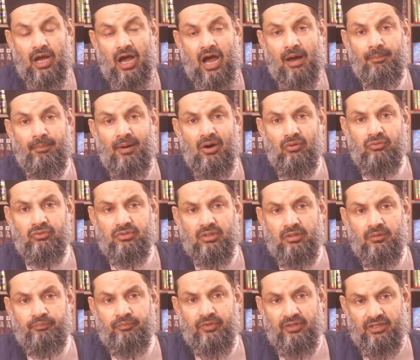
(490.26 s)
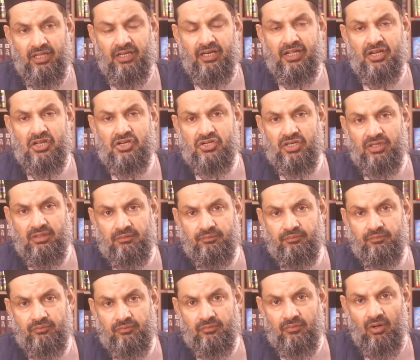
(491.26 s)
about the narration,
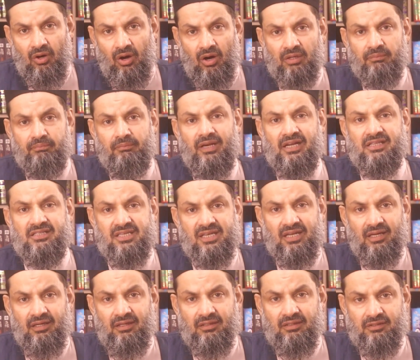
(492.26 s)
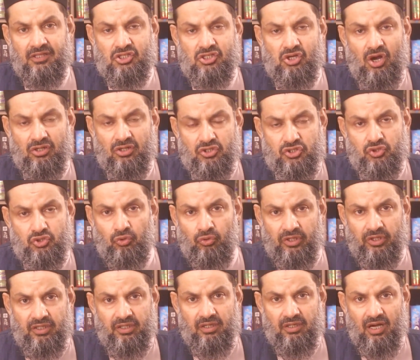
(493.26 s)
or let's say the short
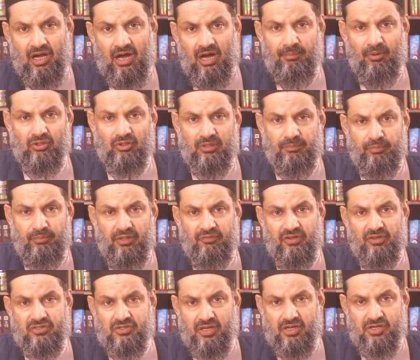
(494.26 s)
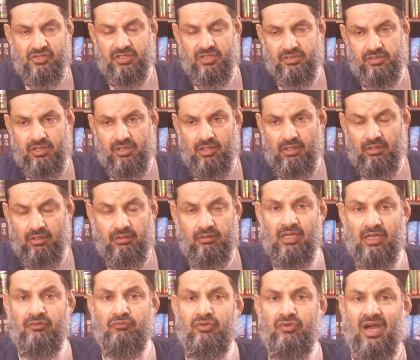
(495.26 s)
story about the previous nations,
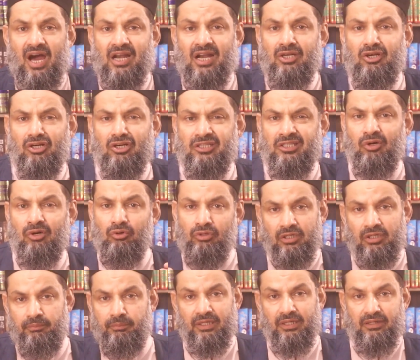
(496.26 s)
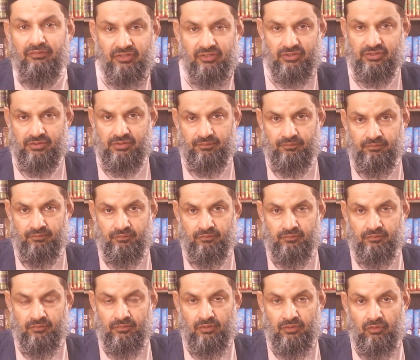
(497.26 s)
that we are not the only believers.
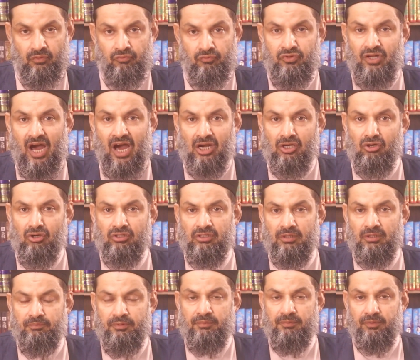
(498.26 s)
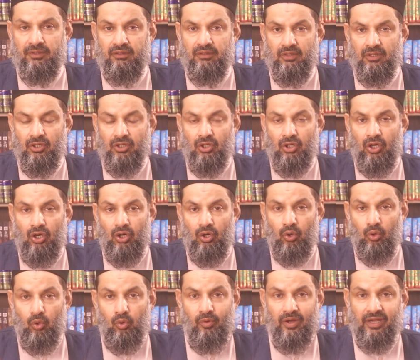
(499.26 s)
We are not the people
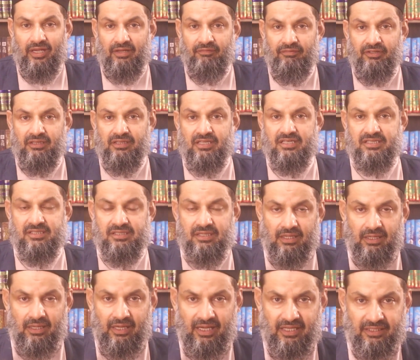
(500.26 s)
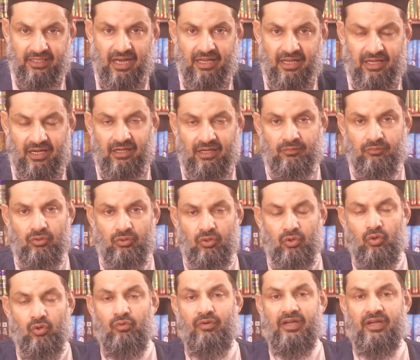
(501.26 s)
who were given this hidayah,
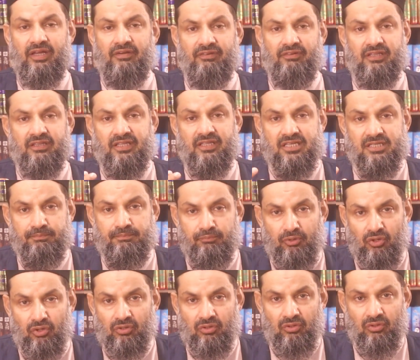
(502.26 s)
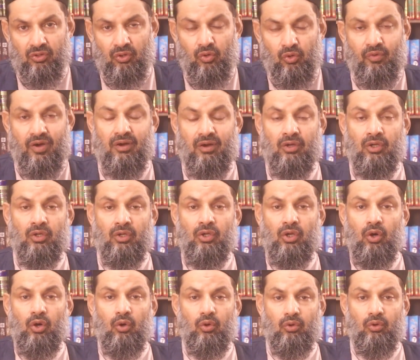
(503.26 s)
who were given this book, who
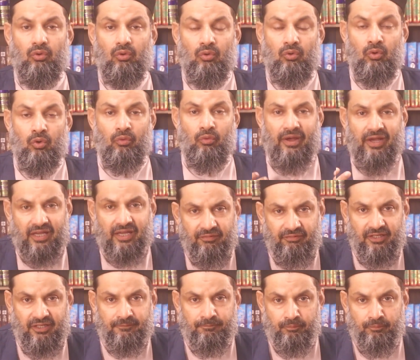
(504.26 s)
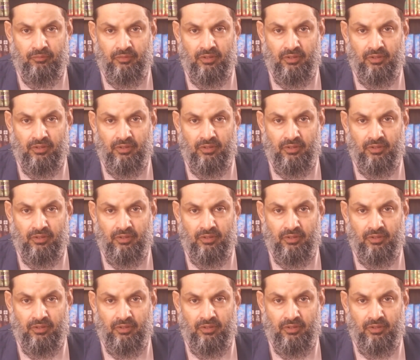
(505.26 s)
were given